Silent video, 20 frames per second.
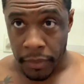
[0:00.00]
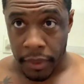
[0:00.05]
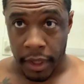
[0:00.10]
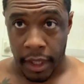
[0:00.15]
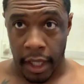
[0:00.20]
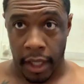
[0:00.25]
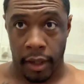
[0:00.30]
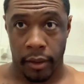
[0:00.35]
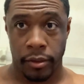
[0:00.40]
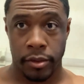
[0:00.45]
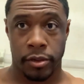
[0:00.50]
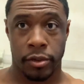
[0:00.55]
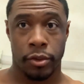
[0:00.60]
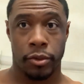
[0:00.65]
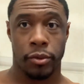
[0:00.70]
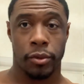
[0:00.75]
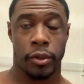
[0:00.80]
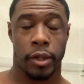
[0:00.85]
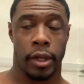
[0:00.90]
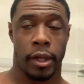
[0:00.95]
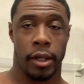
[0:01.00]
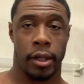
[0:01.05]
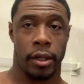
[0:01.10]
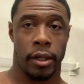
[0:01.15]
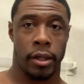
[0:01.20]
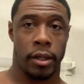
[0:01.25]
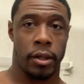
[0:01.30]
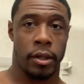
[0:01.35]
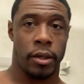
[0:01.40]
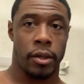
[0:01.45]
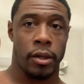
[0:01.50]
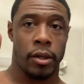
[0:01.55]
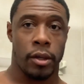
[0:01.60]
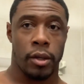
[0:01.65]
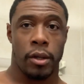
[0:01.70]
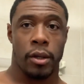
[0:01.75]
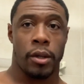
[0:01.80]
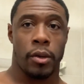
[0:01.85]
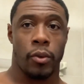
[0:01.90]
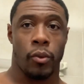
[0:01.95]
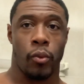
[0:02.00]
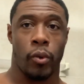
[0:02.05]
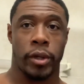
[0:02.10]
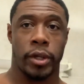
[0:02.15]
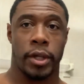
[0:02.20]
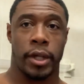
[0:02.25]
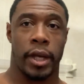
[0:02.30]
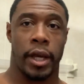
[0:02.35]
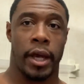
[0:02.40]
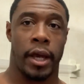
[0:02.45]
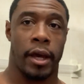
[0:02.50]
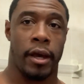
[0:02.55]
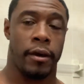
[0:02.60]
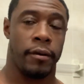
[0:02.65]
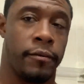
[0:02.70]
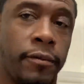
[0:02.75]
down to a 1.5.